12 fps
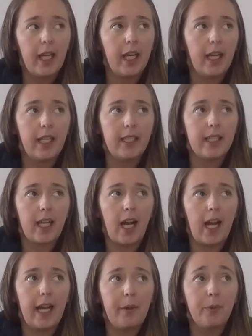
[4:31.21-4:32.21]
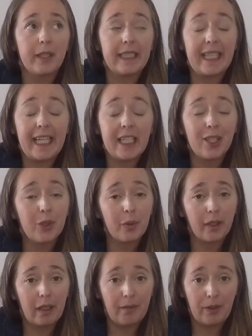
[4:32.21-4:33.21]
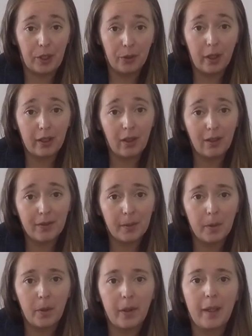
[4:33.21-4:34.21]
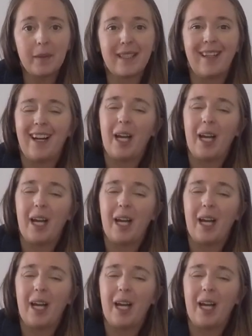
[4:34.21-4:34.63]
And I would like to do a review on all of the programs.